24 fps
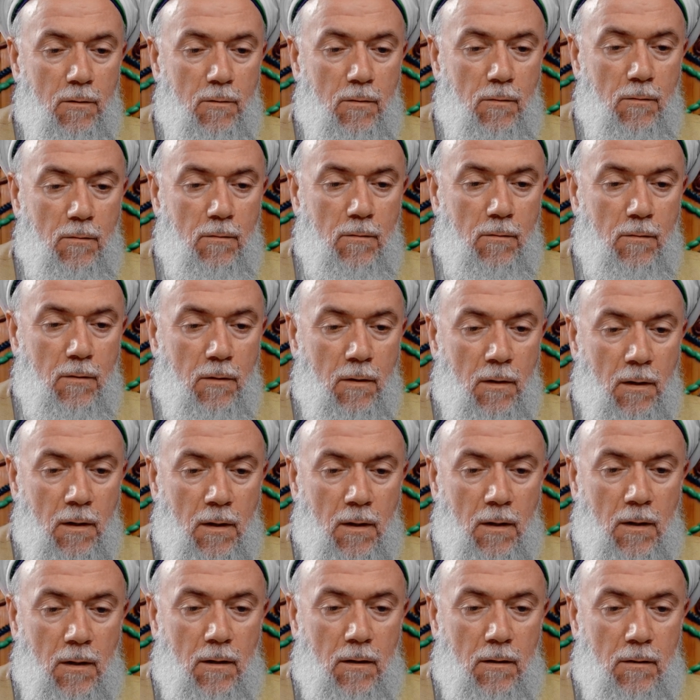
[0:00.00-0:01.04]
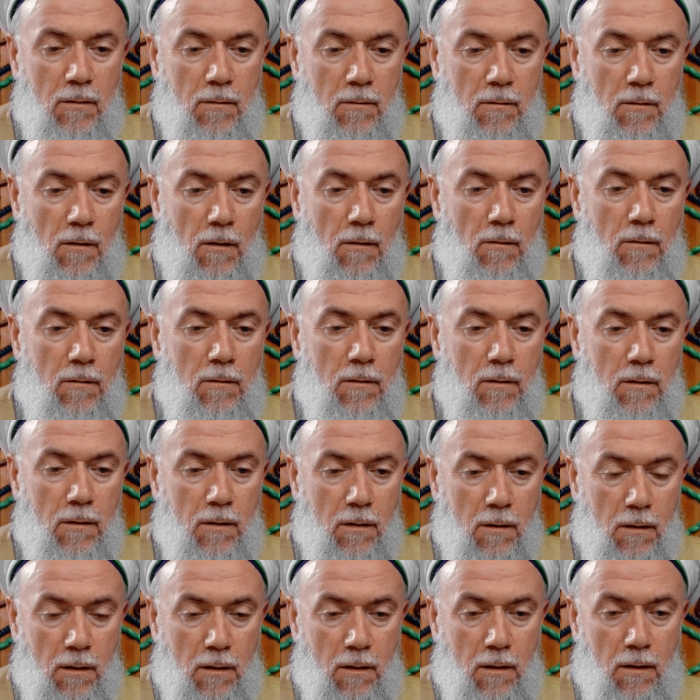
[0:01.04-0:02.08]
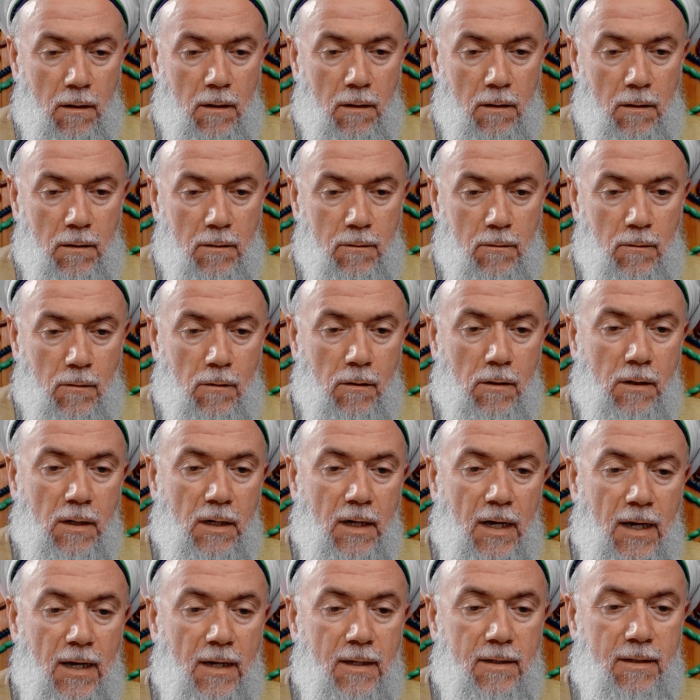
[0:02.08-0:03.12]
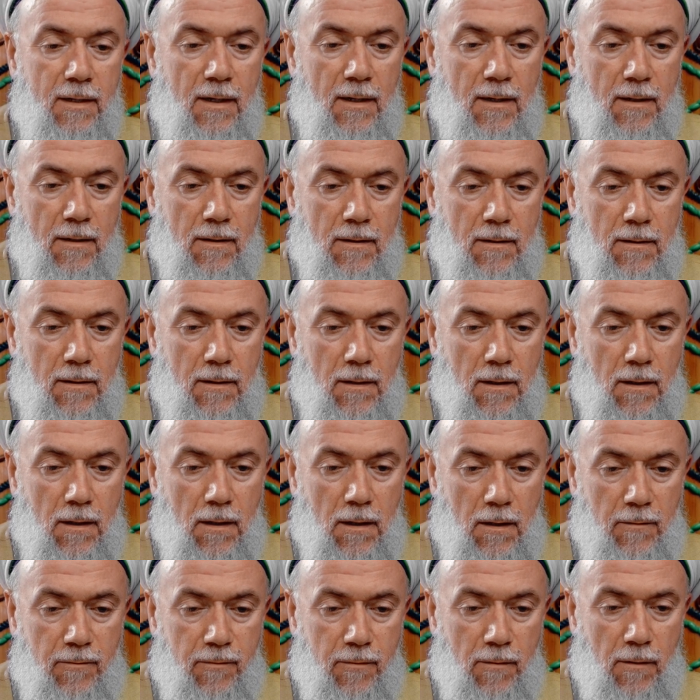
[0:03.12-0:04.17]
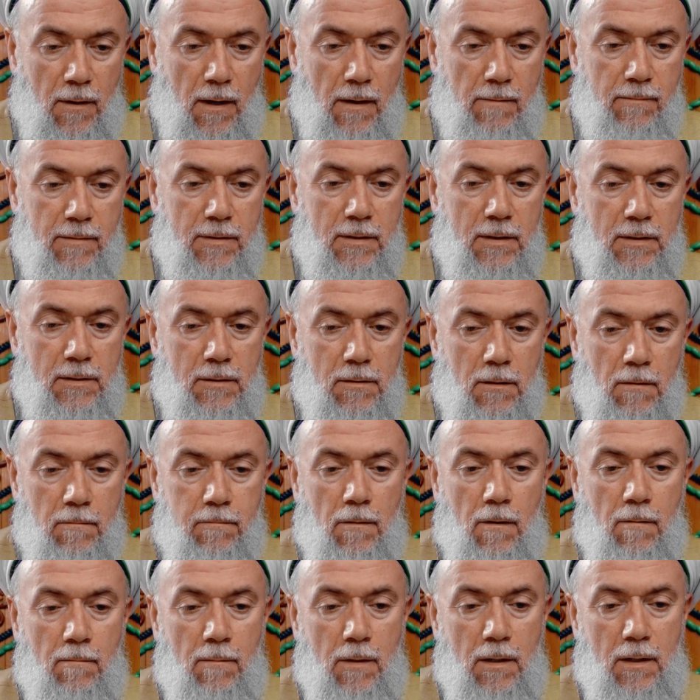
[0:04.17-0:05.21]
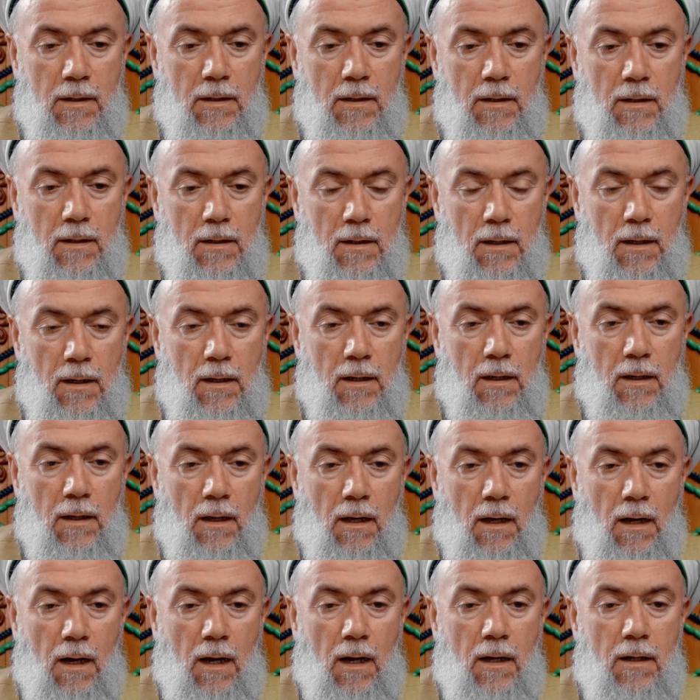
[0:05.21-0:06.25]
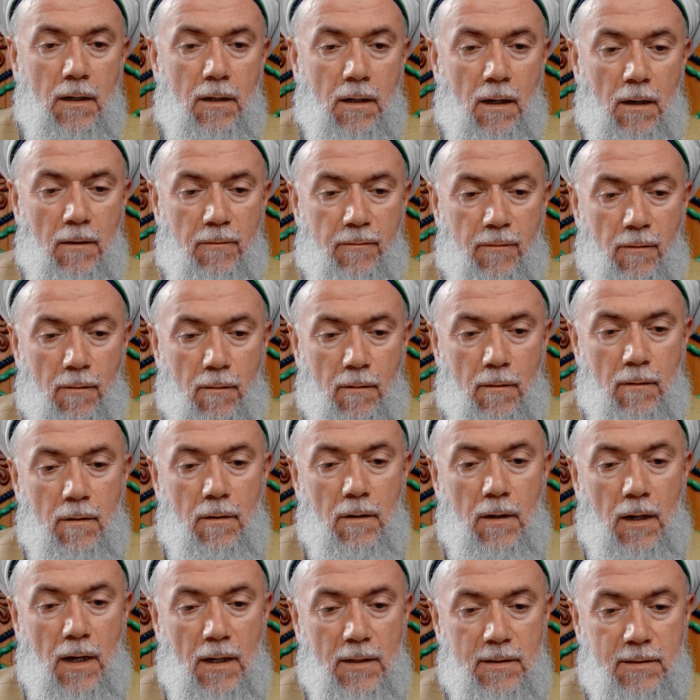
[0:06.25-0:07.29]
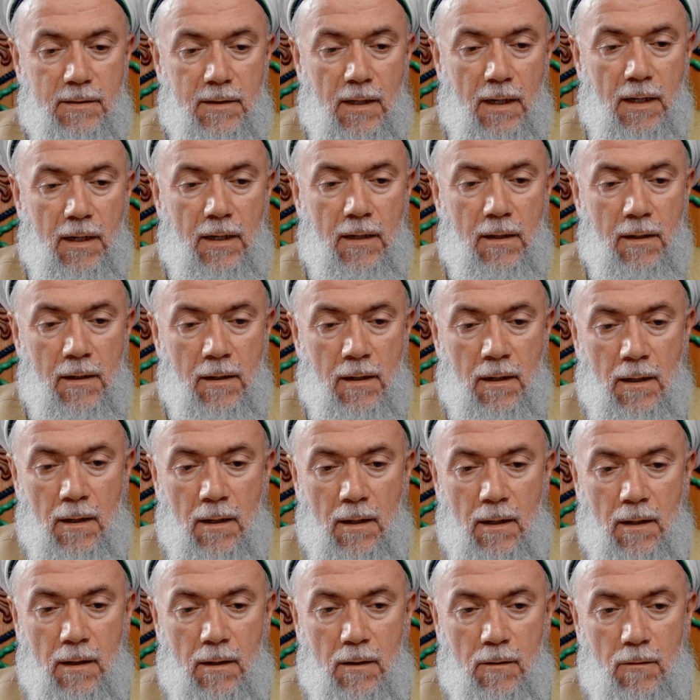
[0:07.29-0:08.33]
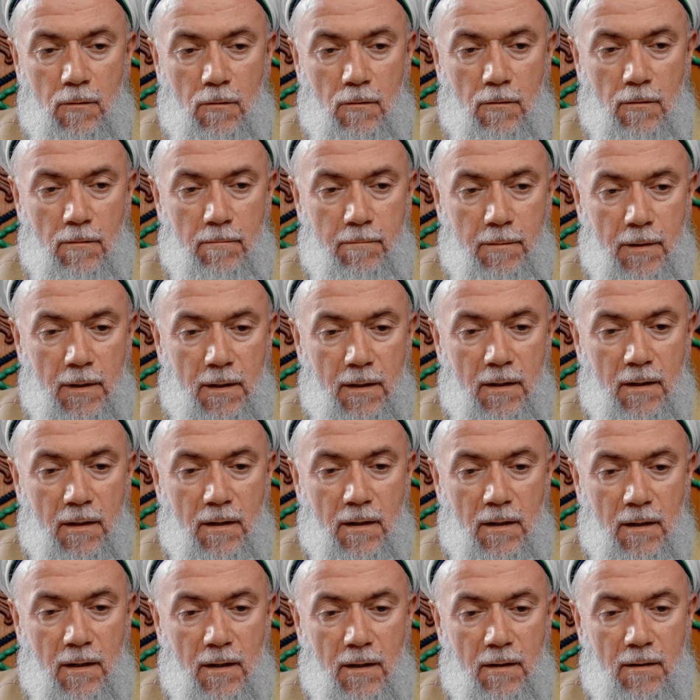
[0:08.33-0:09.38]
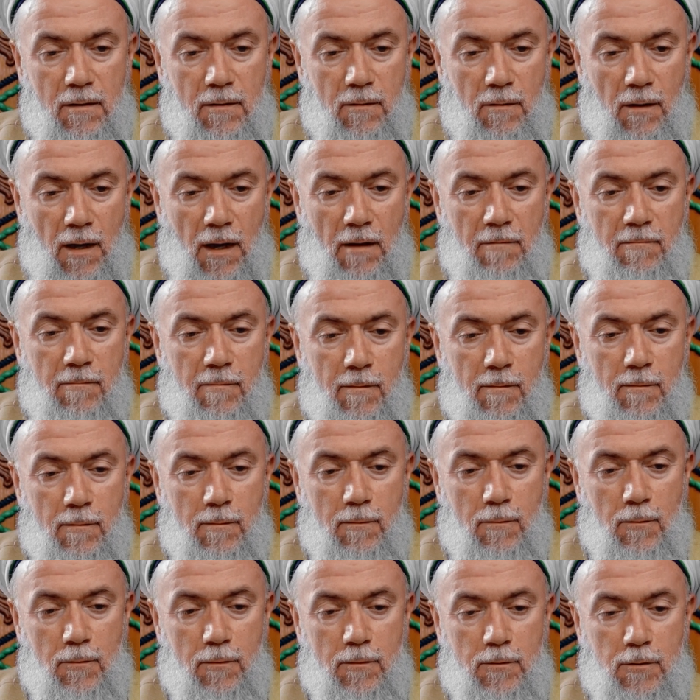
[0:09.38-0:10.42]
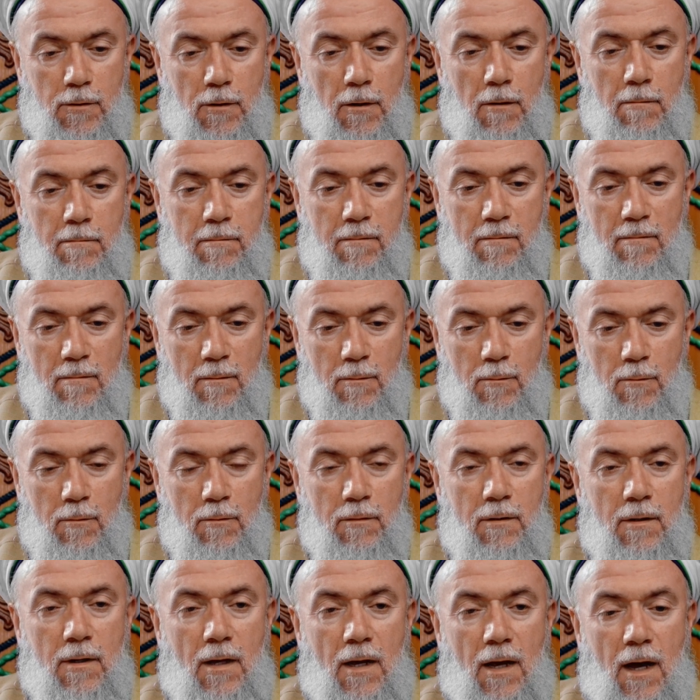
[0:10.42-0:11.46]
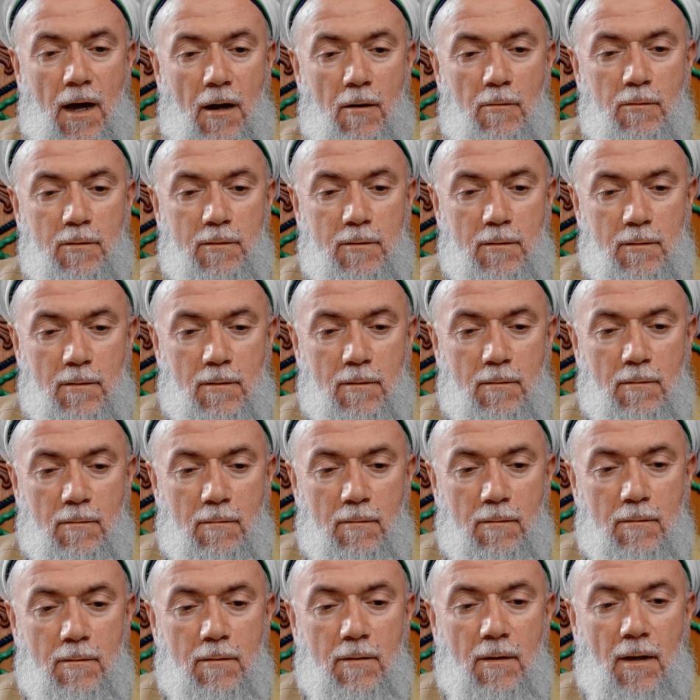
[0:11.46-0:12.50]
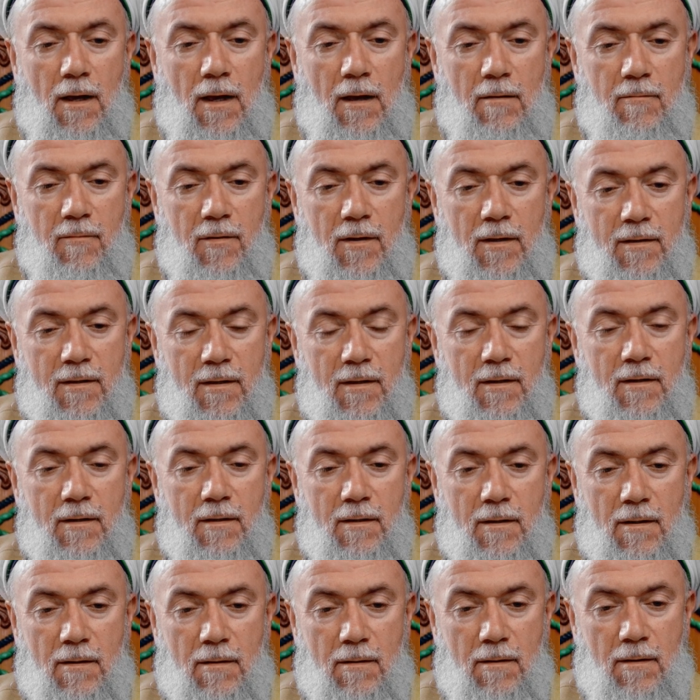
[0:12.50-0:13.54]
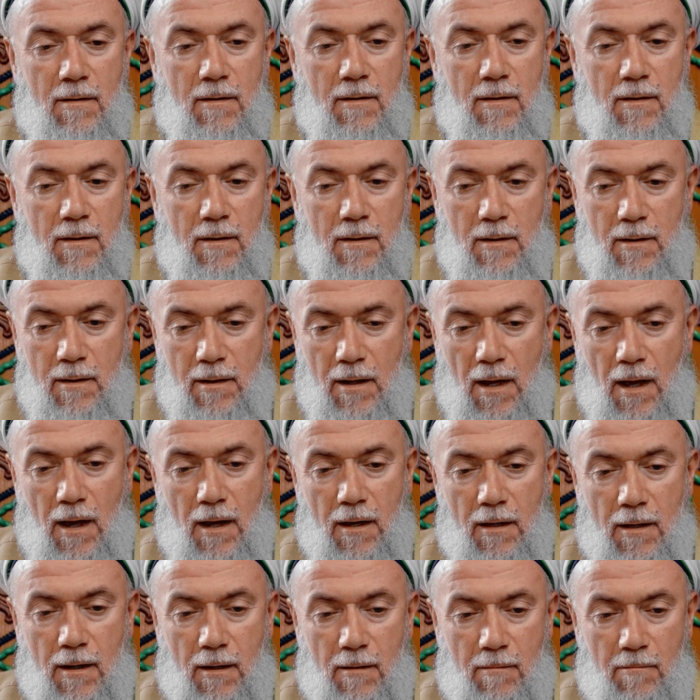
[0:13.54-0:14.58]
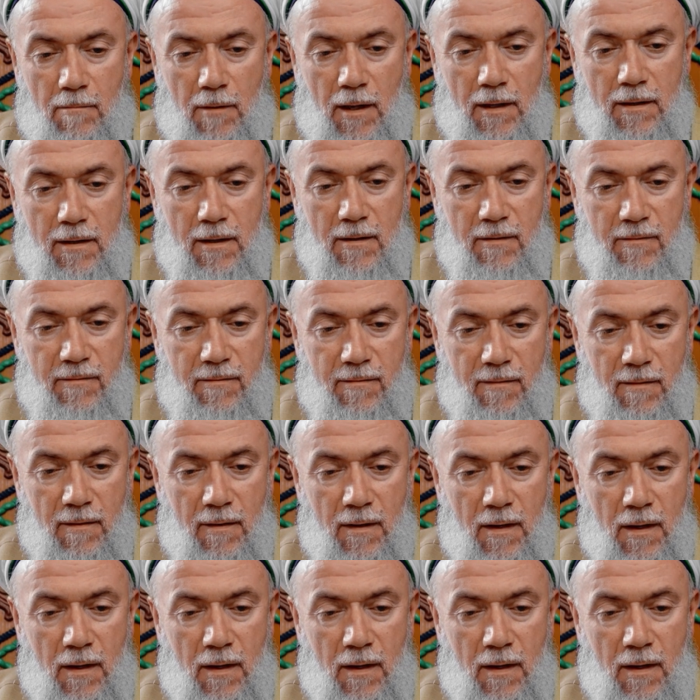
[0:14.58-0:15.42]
to know your Creator. If you have this diploma in Akhirah for last day, you will be, you have a good job, good house, good everything in Akhirah. But if